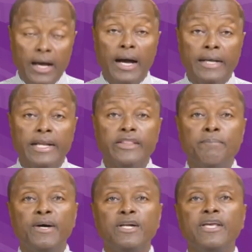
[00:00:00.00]
Another
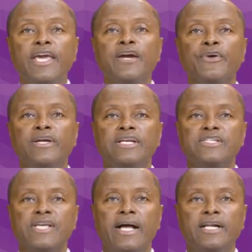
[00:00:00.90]
Bulgarian
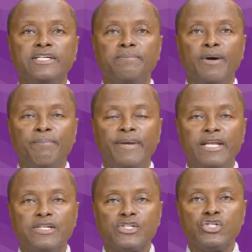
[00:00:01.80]
is held in
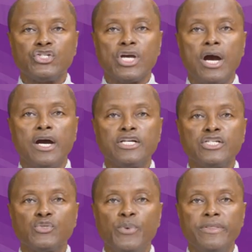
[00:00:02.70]
Barbados and
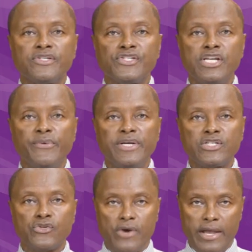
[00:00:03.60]
charged with a
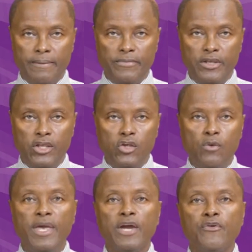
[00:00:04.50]
serious crime. You
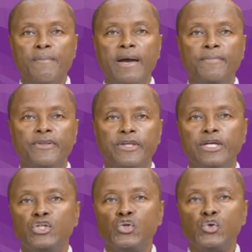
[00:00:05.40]
may remember
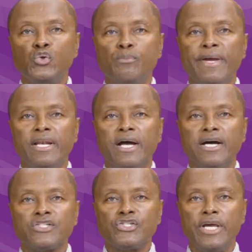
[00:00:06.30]
the 2 men
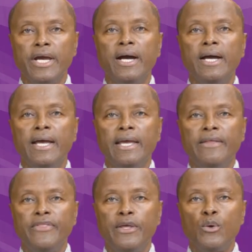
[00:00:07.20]
last year
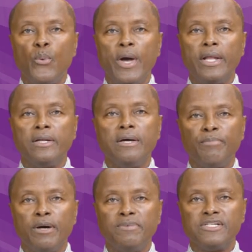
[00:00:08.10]
in the
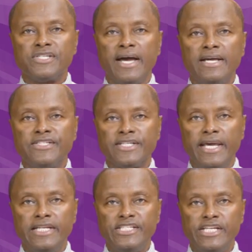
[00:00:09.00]
well-publicized
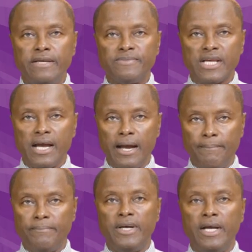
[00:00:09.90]
ATM
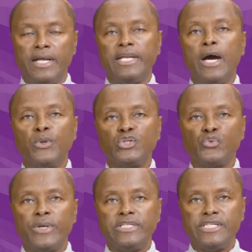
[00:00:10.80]
scam. Now a
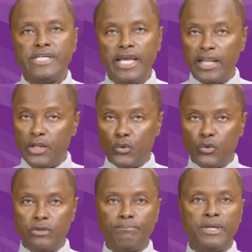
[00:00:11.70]

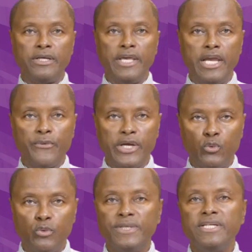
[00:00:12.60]
28-year-old
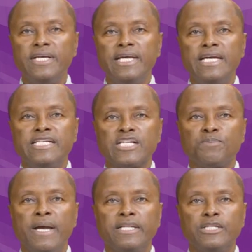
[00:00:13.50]
Bulgarian woman is
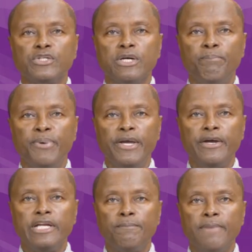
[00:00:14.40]
expected to appear
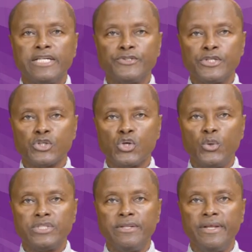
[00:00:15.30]
in a magistrate's
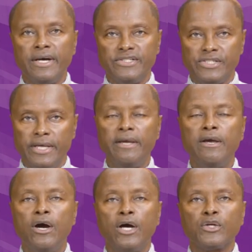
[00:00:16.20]
court on Thursday
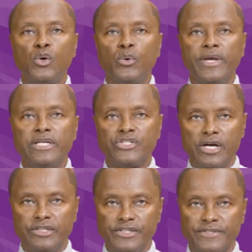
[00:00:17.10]
on cocaine
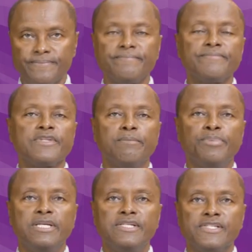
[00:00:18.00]
charges.
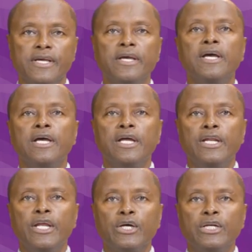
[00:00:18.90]
Police say
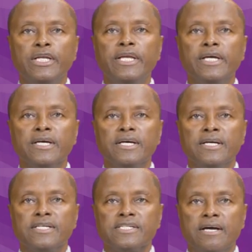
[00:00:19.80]
Nikolina
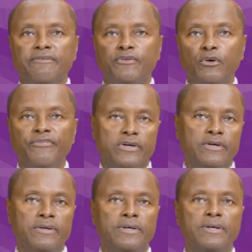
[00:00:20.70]
Slavova